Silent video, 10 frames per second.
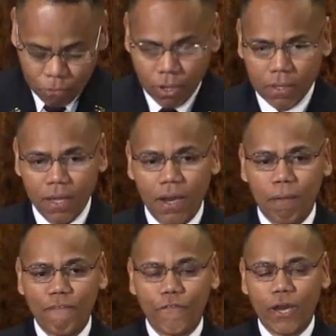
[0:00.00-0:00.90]
Well,
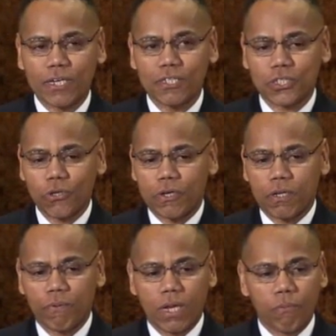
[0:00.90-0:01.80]
before I get
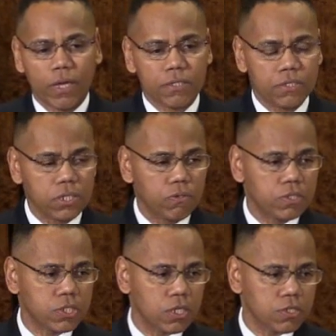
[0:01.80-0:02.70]
started, what I would like to do
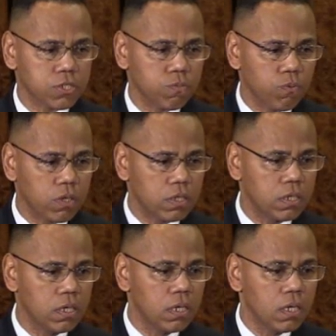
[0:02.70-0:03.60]
is just
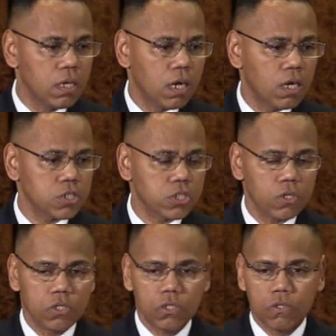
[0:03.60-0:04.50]
really
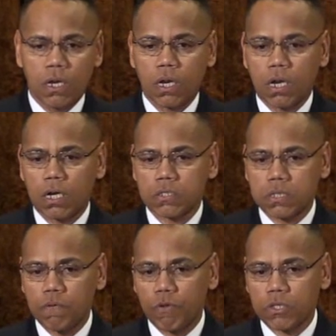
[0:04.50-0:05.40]
show you
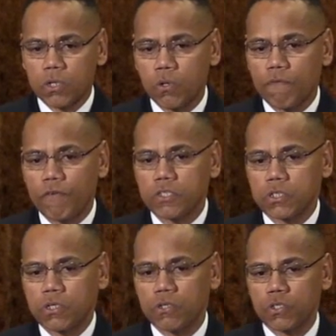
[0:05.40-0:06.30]
some of what the Corps of
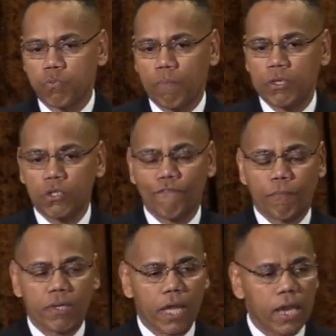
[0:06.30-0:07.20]
Engineers, what we do
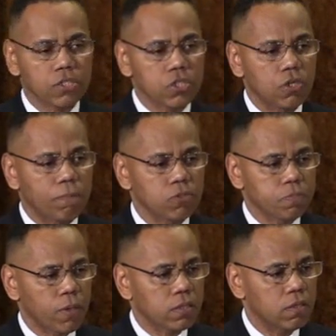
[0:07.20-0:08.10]
from a national
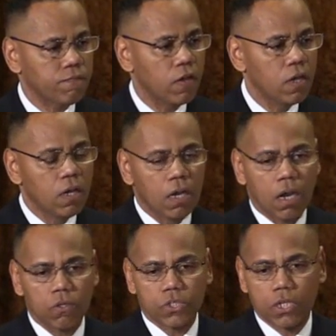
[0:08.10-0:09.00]
perspective.
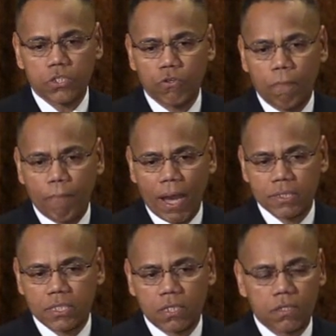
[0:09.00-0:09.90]
Lieutenant General
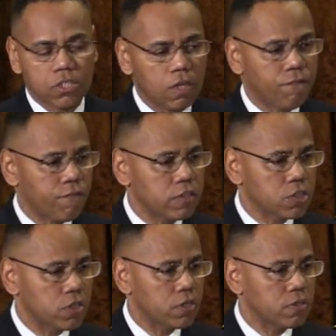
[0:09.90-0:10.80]
Bostic, the Chief of
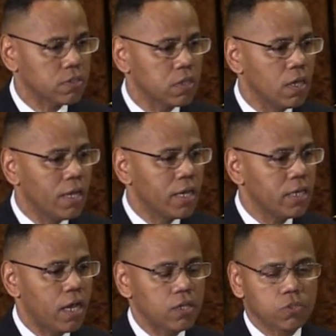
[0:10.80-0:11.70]
Engineers,
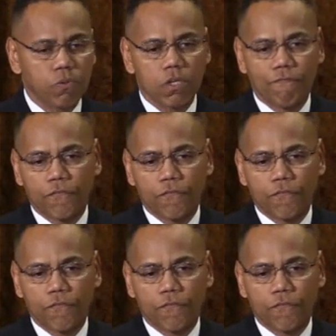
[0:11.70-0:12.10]
he has really